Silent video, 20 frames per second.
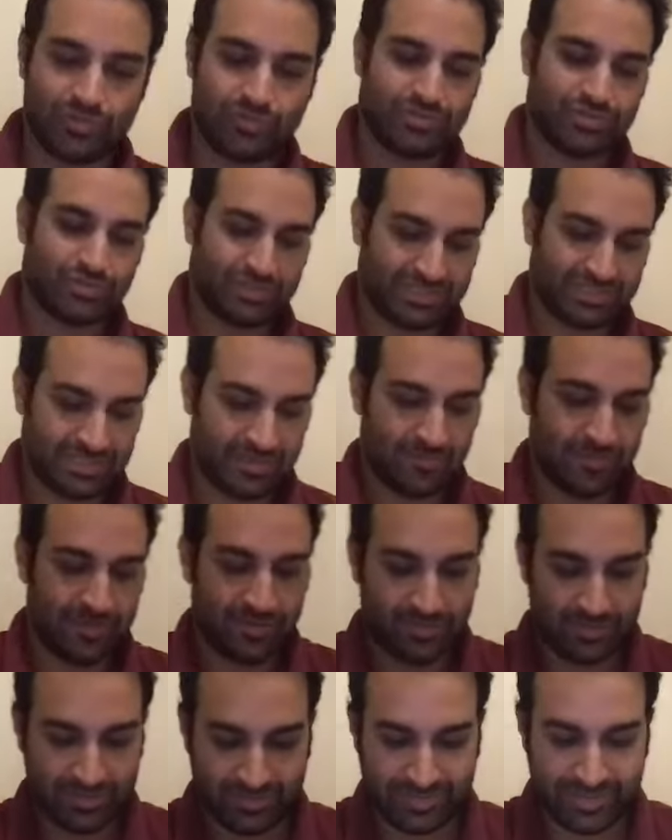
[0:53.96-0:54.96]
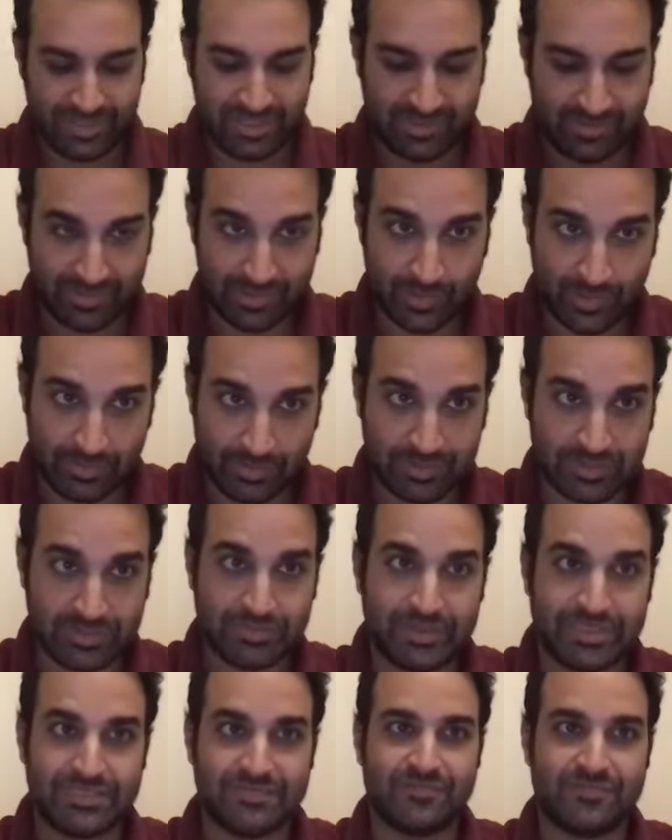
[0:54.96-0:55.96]
as someone who's been in the crypto
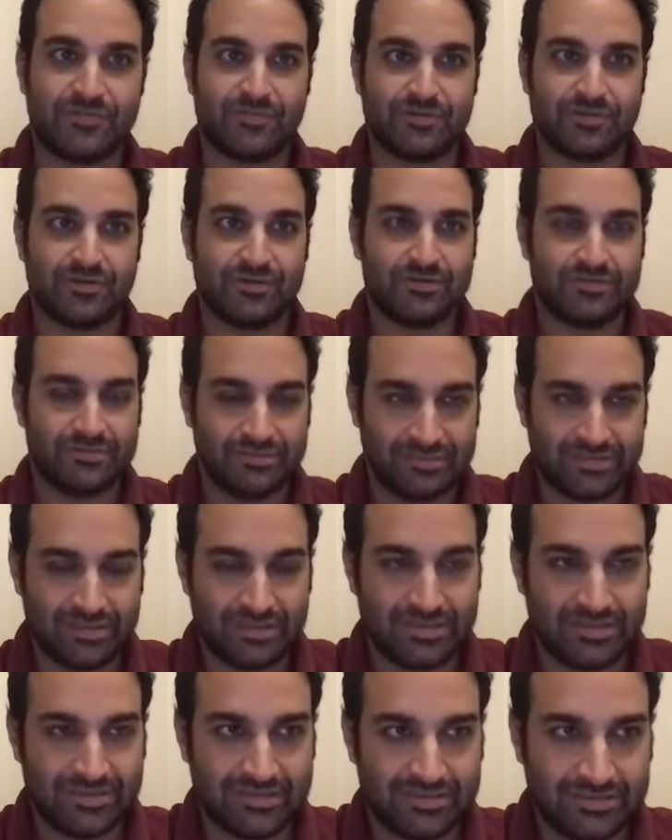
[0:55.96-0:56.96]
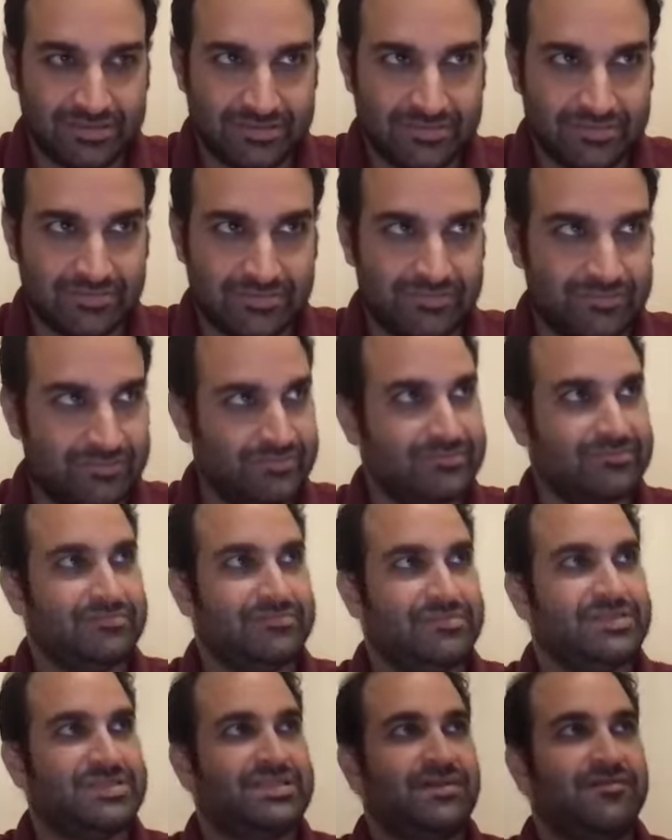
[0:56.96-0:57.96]
space for
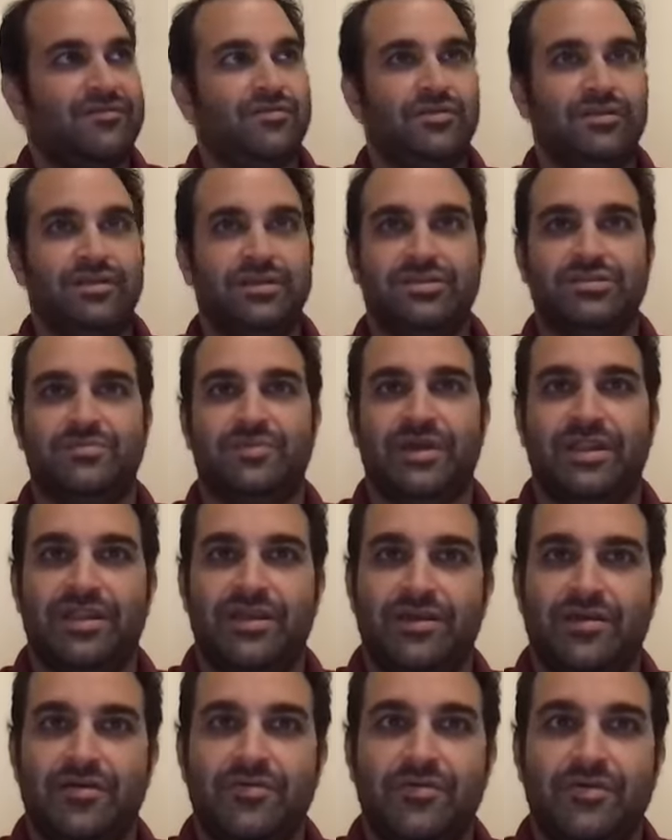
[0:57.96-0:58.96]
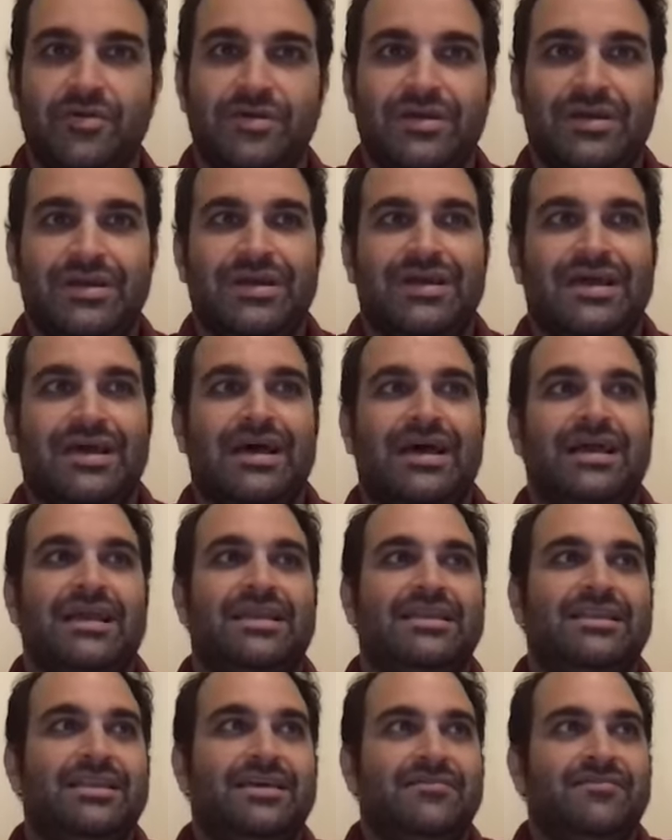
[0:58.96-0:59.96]
several years by now, I
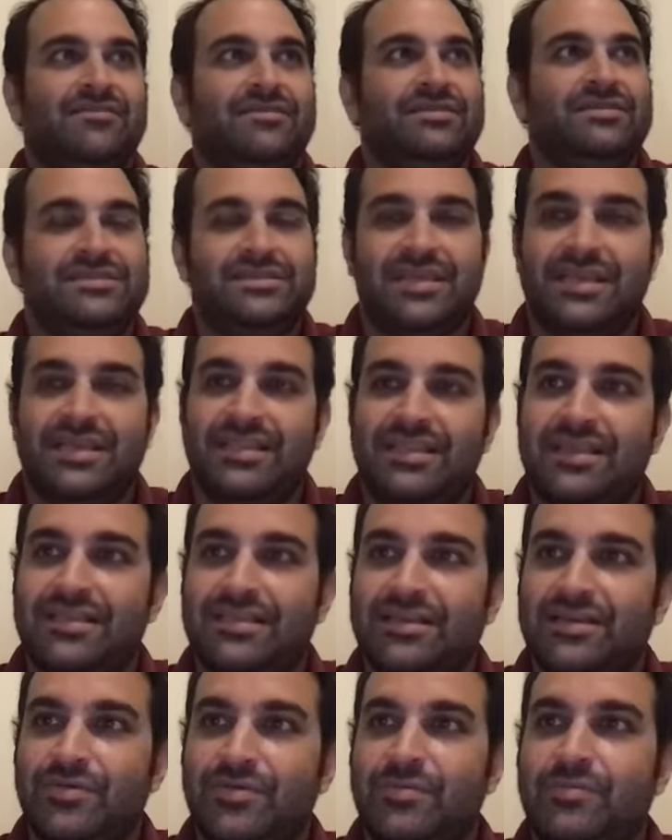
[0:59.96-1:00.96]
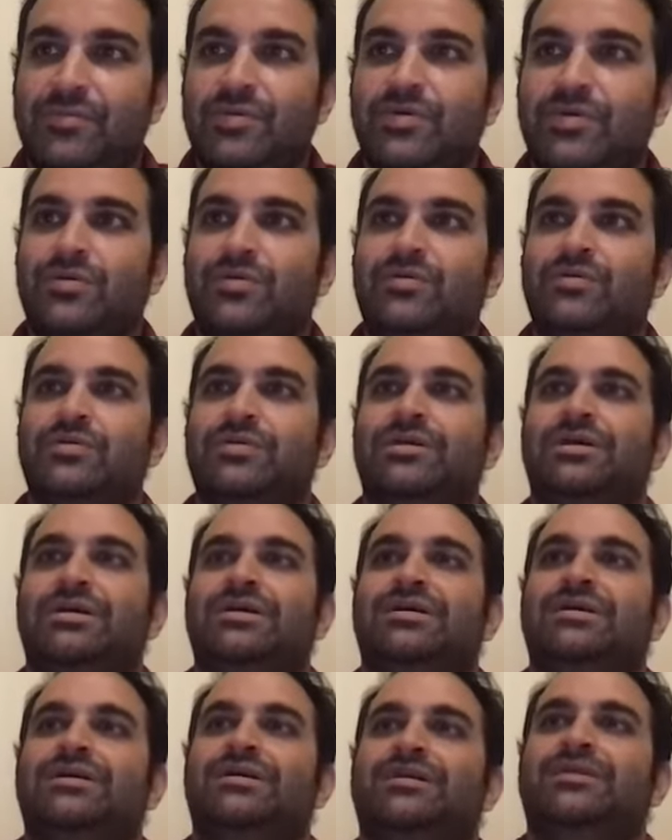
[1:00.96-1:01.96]
can definitely say that the
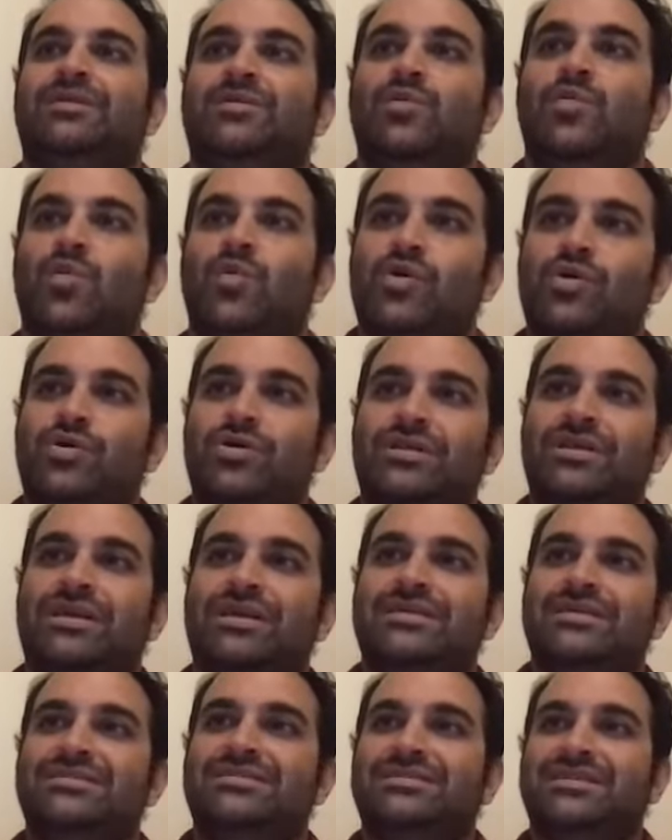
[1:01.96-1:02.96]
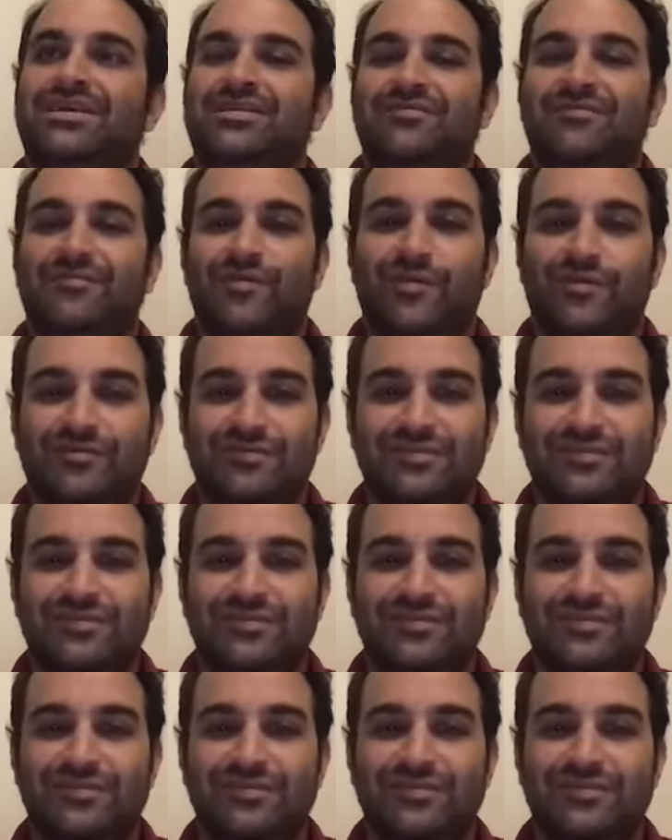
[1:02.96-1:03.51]
crypto world has evolved